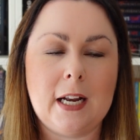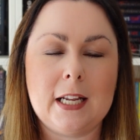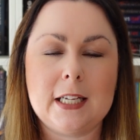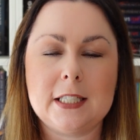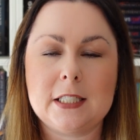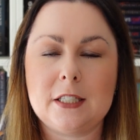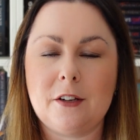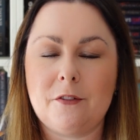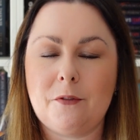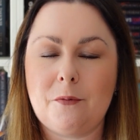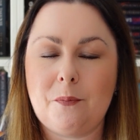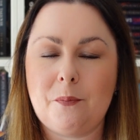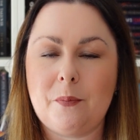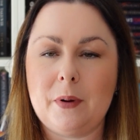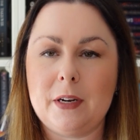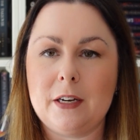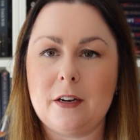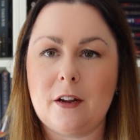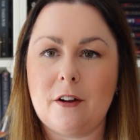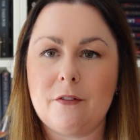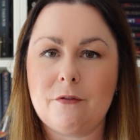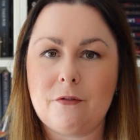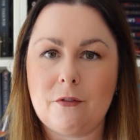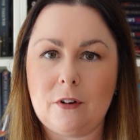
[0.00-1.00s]
It's been
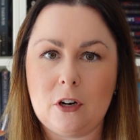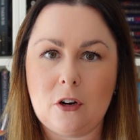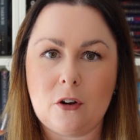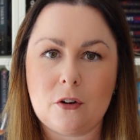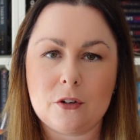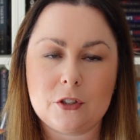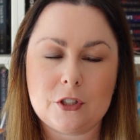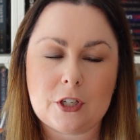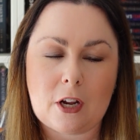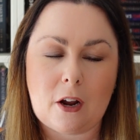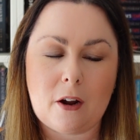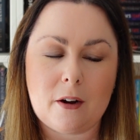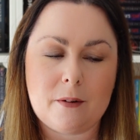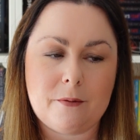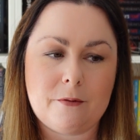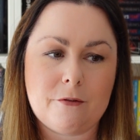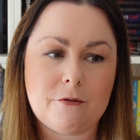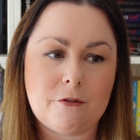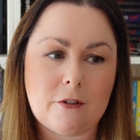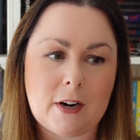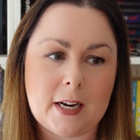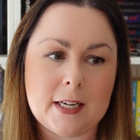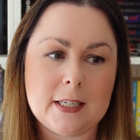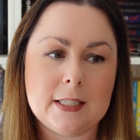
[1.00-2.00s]
a long time
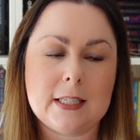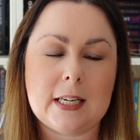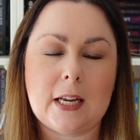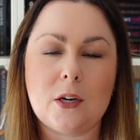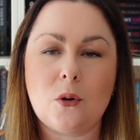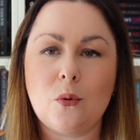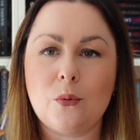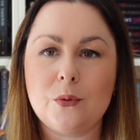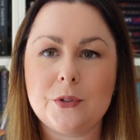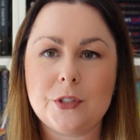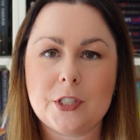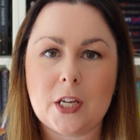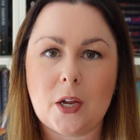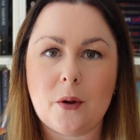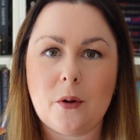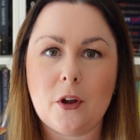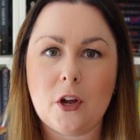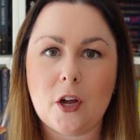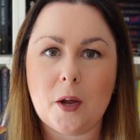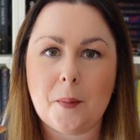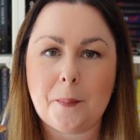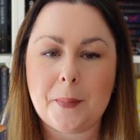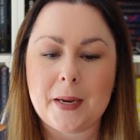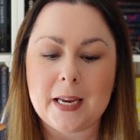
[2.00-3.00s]
friend and also
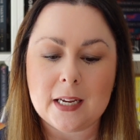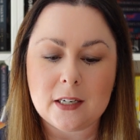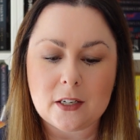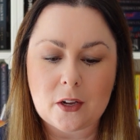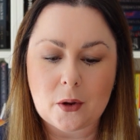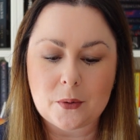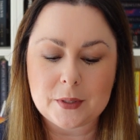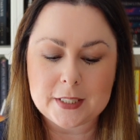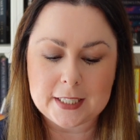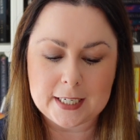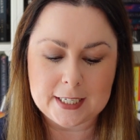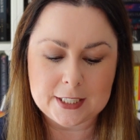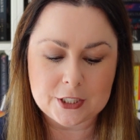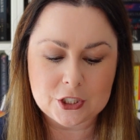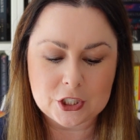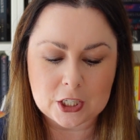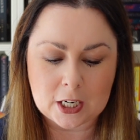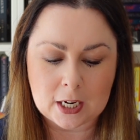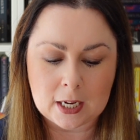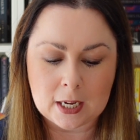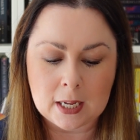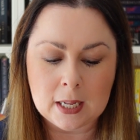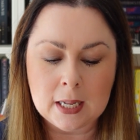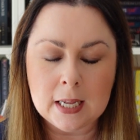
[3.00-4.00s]
her piano
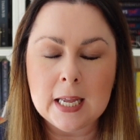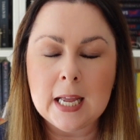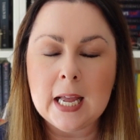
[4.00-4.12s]
teacher,